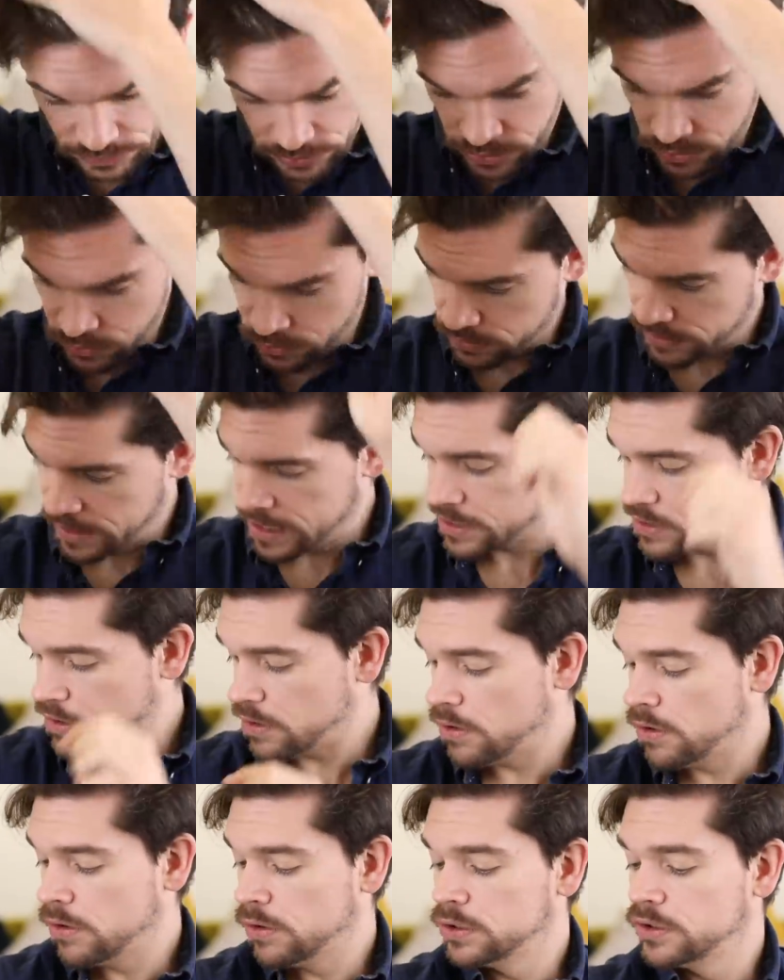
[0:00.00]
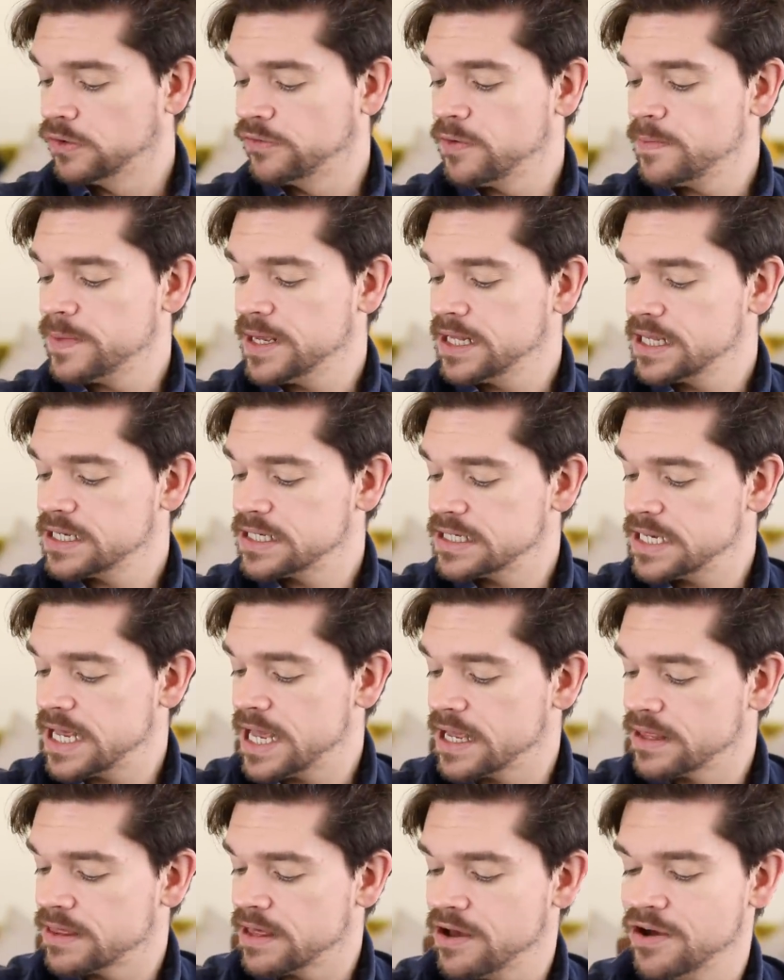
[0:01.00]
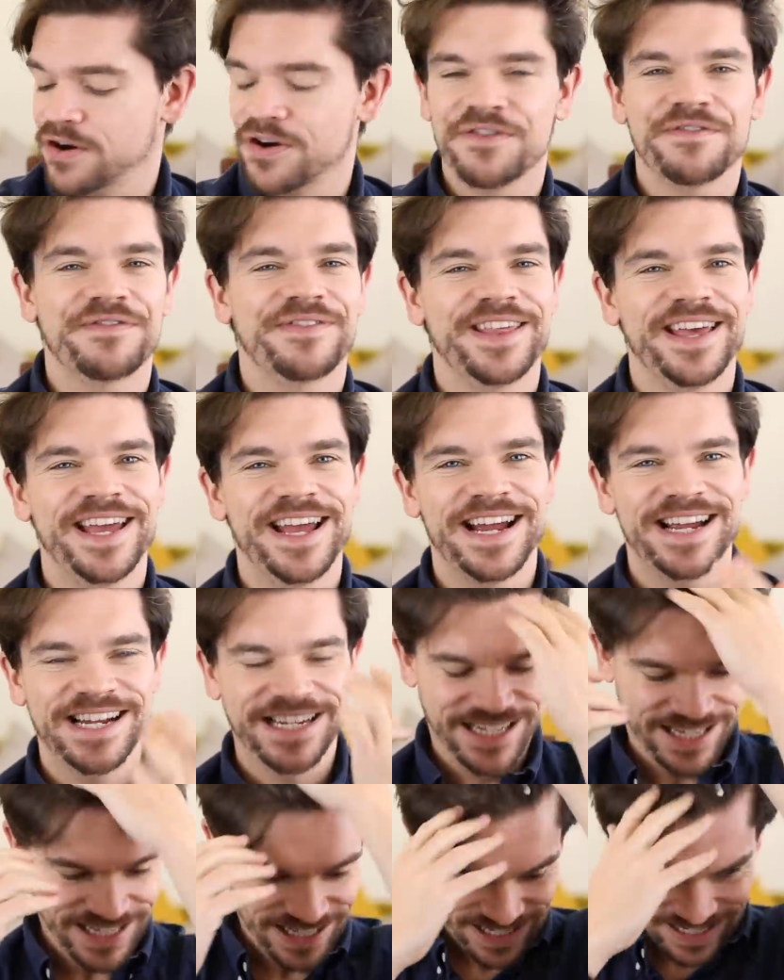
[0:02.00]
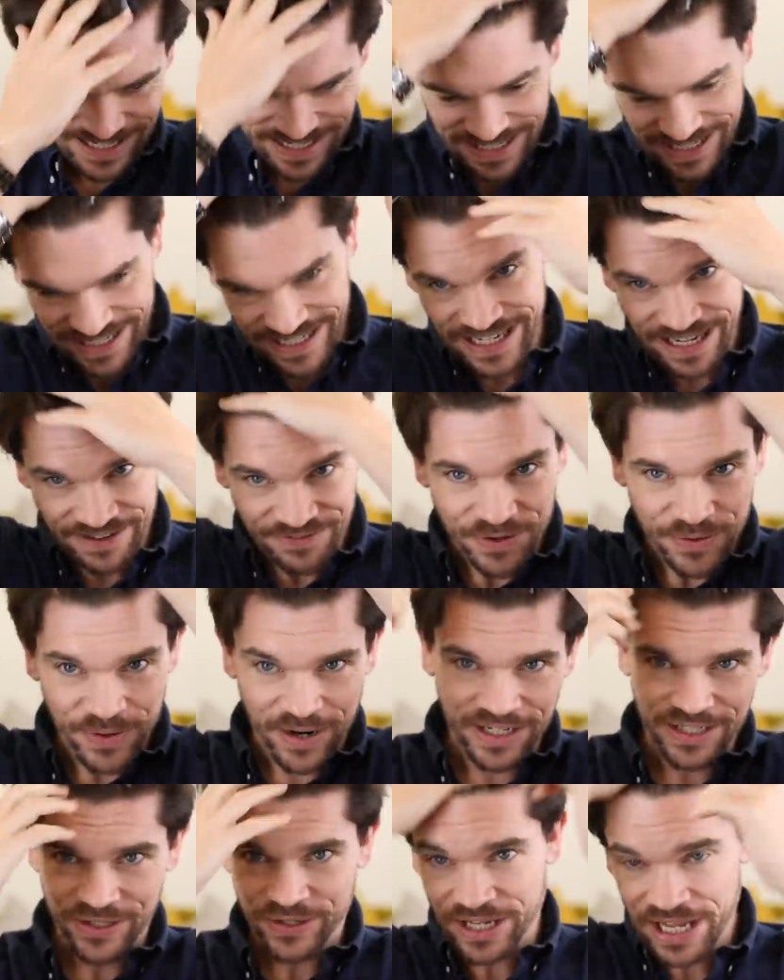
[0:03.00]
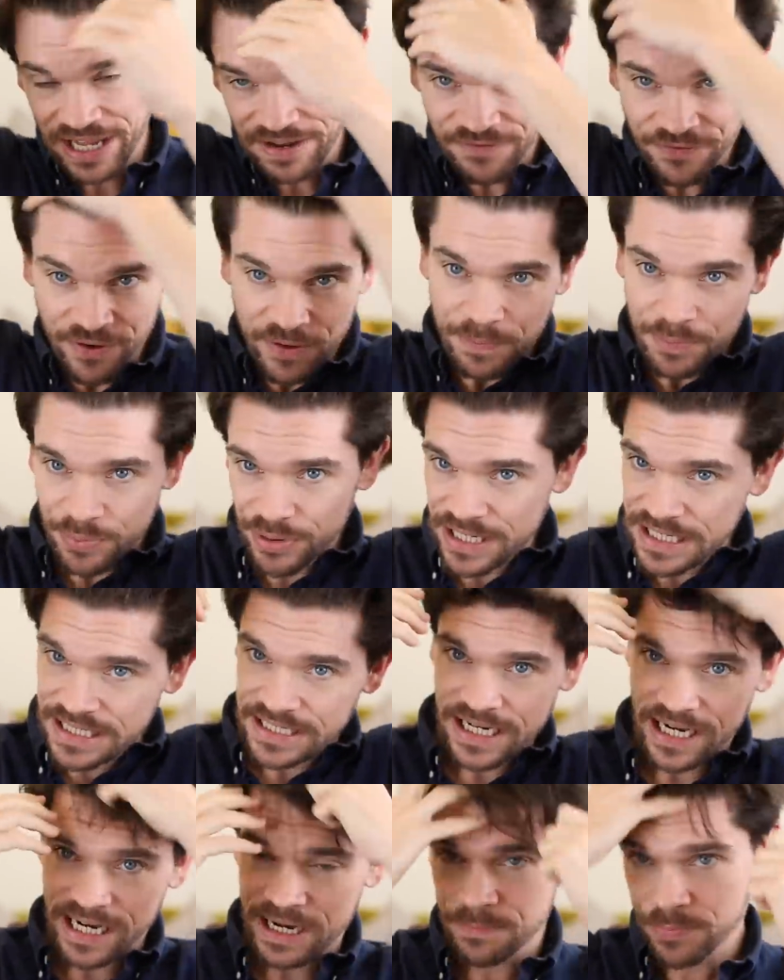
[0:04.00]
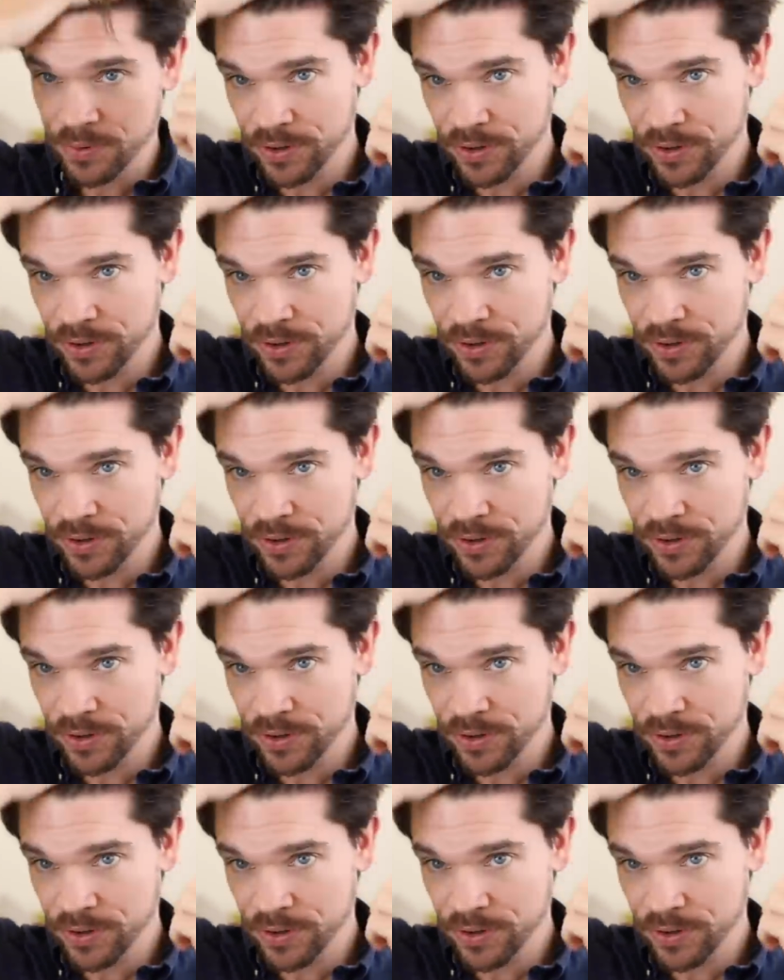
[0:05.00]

Oh, that's all over me. Let's take that off there. If you are looking for pre-styling